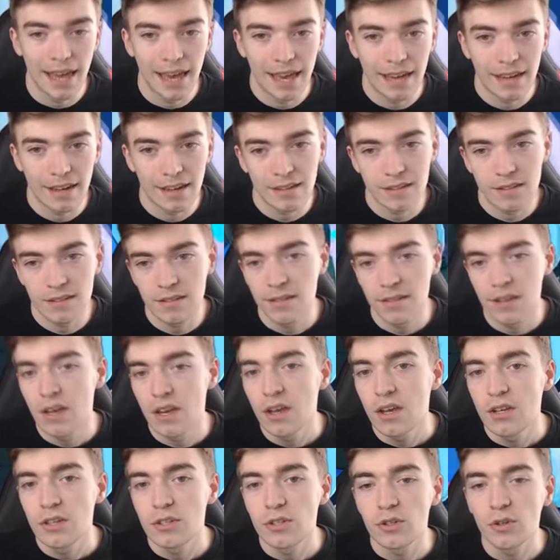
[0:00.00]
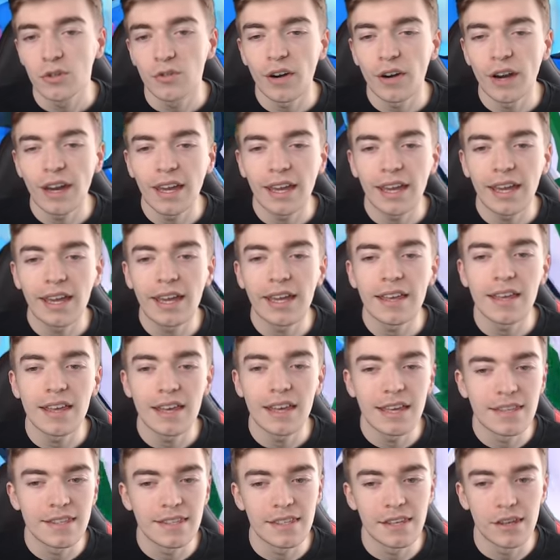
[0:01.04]
eggs. So right here
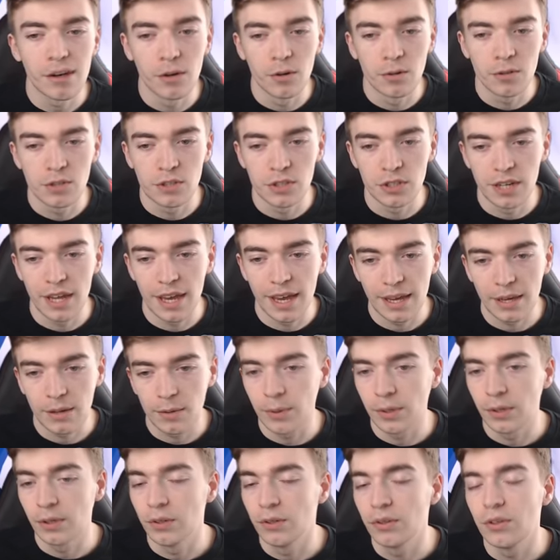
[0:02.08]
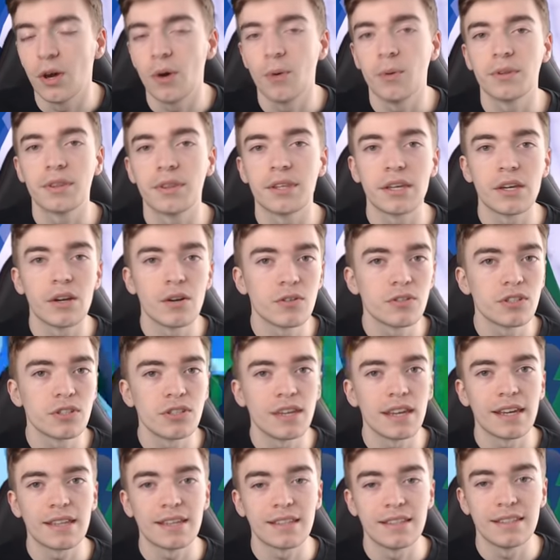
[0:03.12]
is the ocean egg. We all know what the ocean
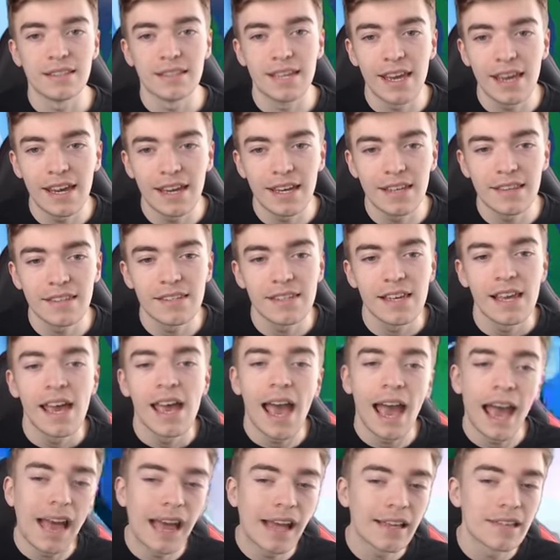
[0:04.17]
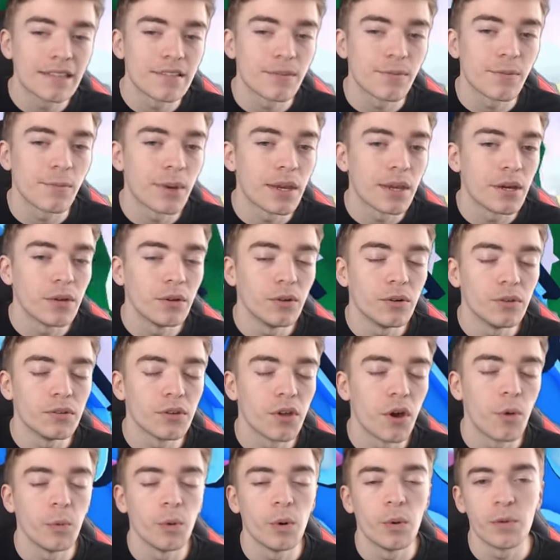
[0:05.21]
egg contains, and we all
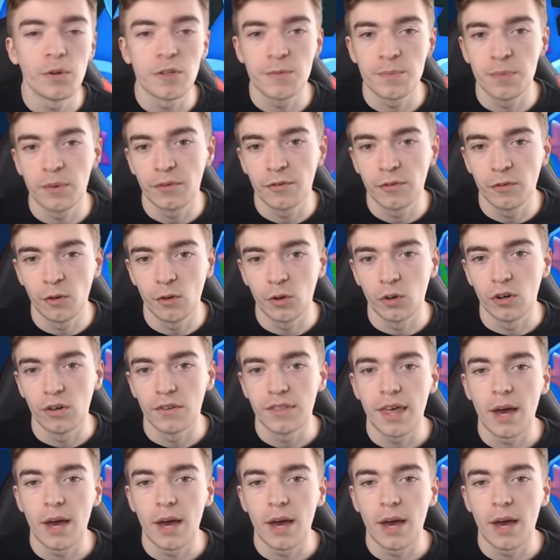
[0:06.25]
know what was before.